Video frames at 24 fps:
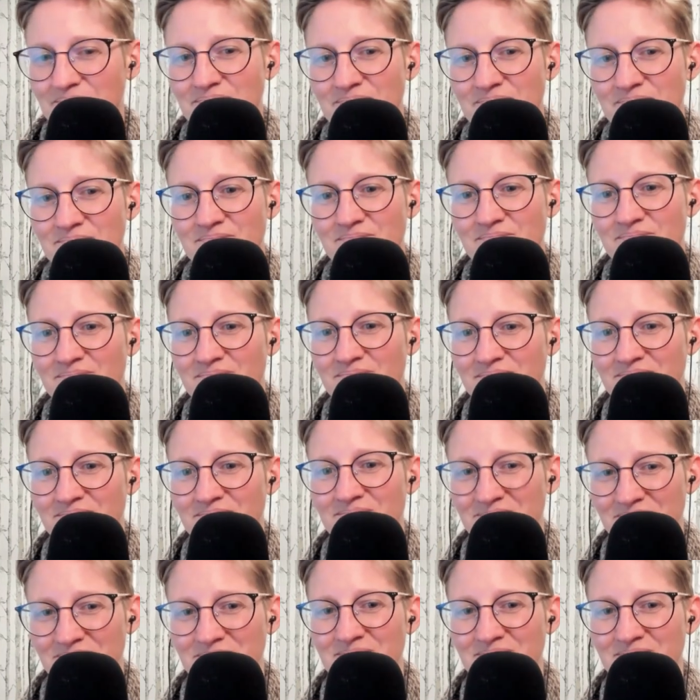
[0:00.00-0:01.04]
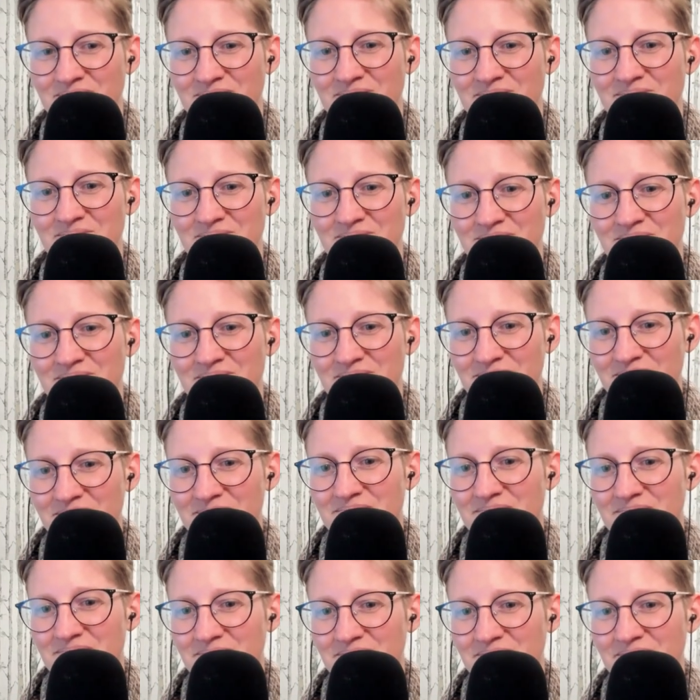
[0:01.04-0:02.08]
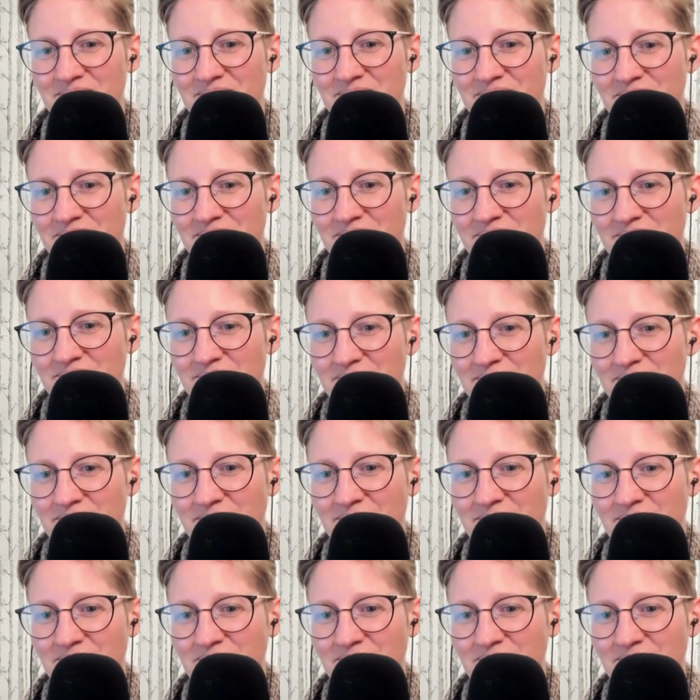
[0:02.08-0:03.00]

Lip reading: [no speech]